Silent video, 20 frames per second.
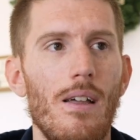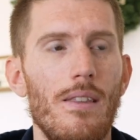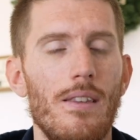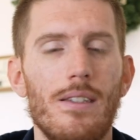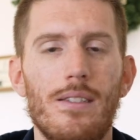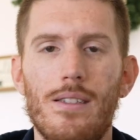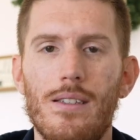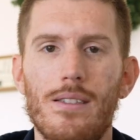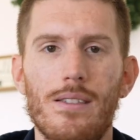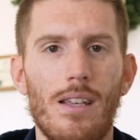
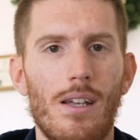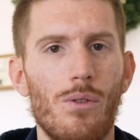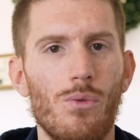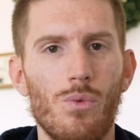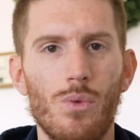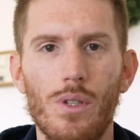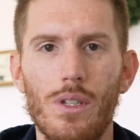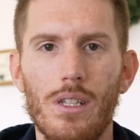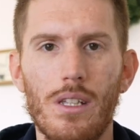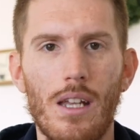this is like
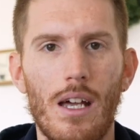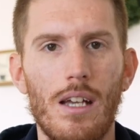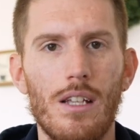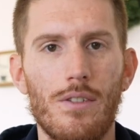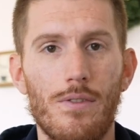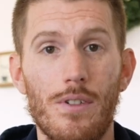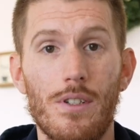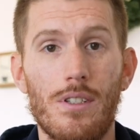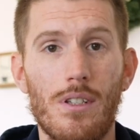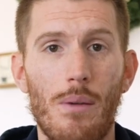really nice
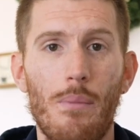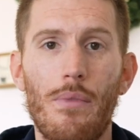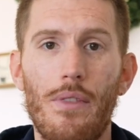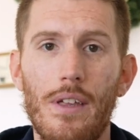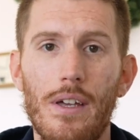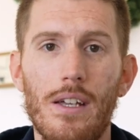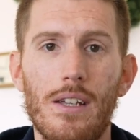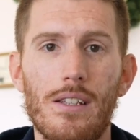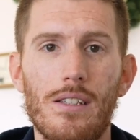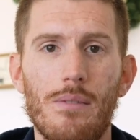for some
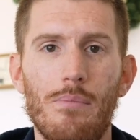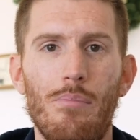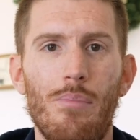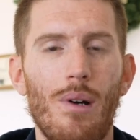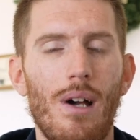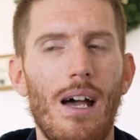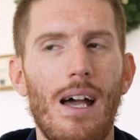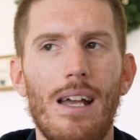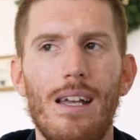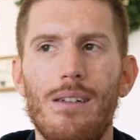things,
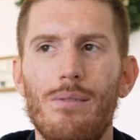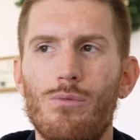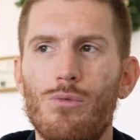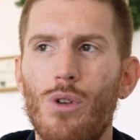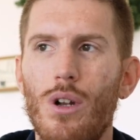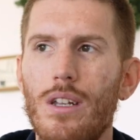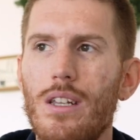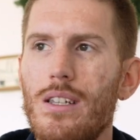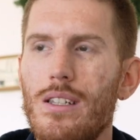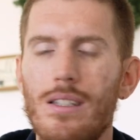but I
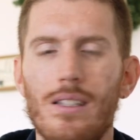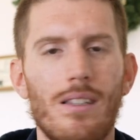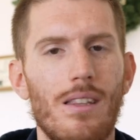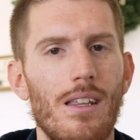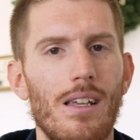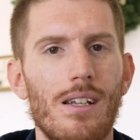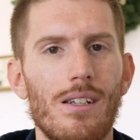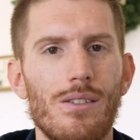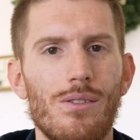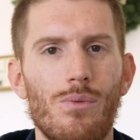run into
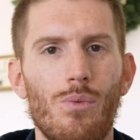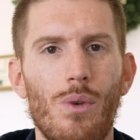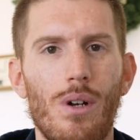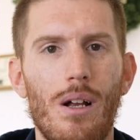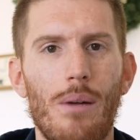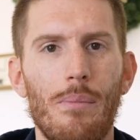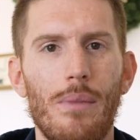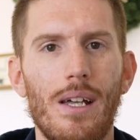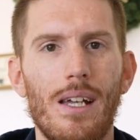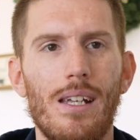things where
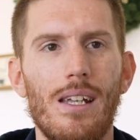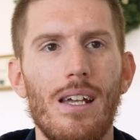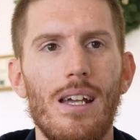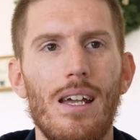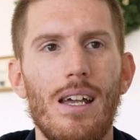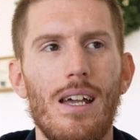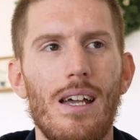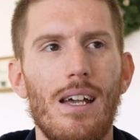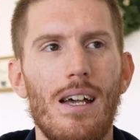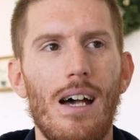I'm like,
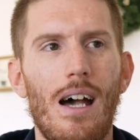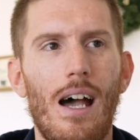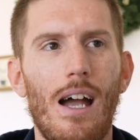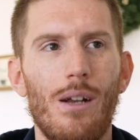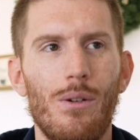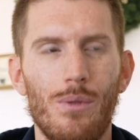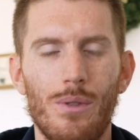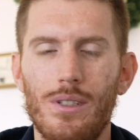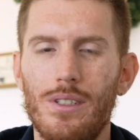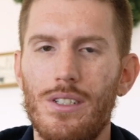I
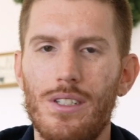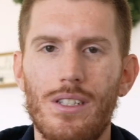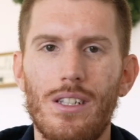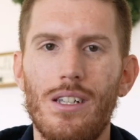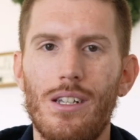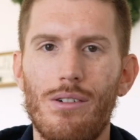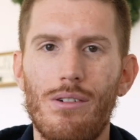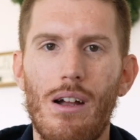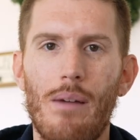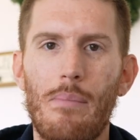really just need
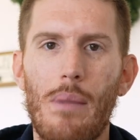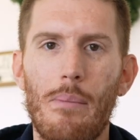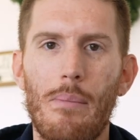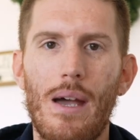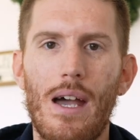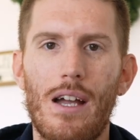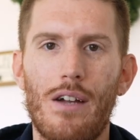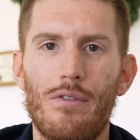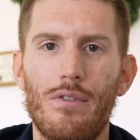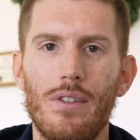to grab my
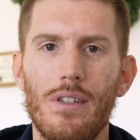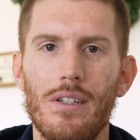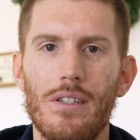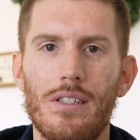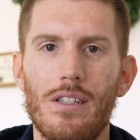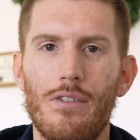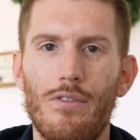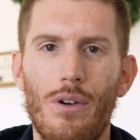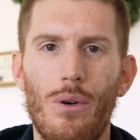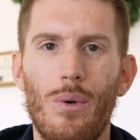Mac for
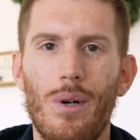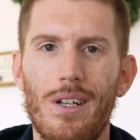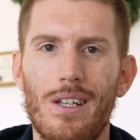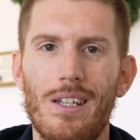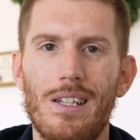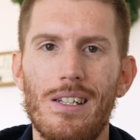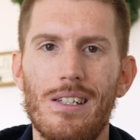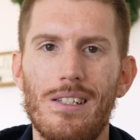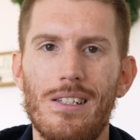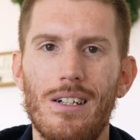this if I want to
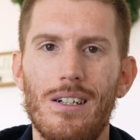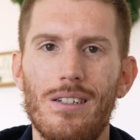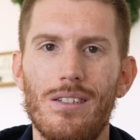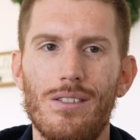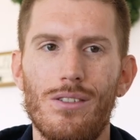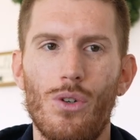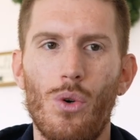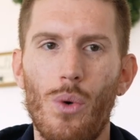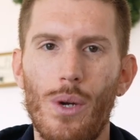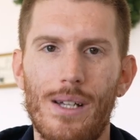get it done
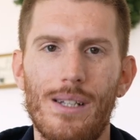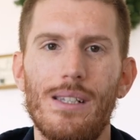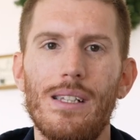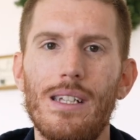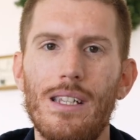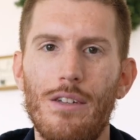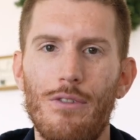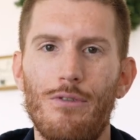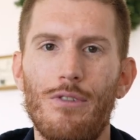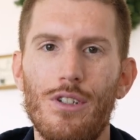quickly
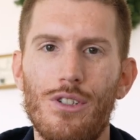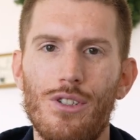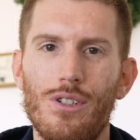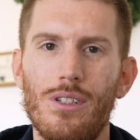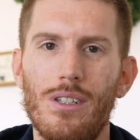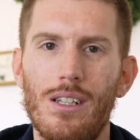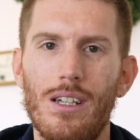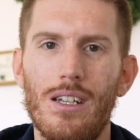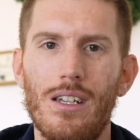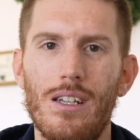and
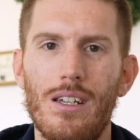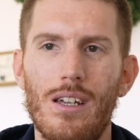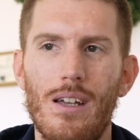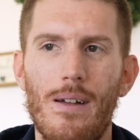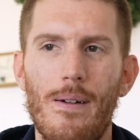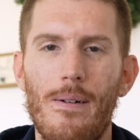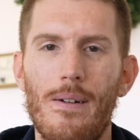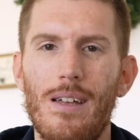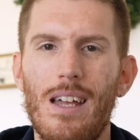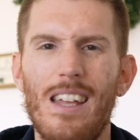efficiently.
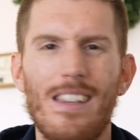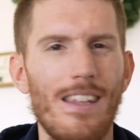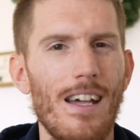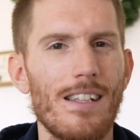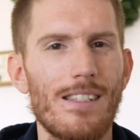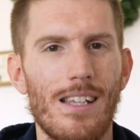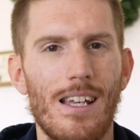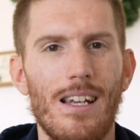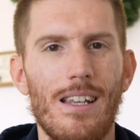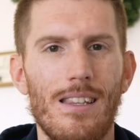And
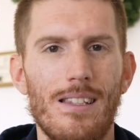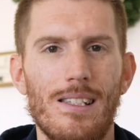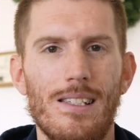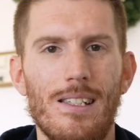that's kind of the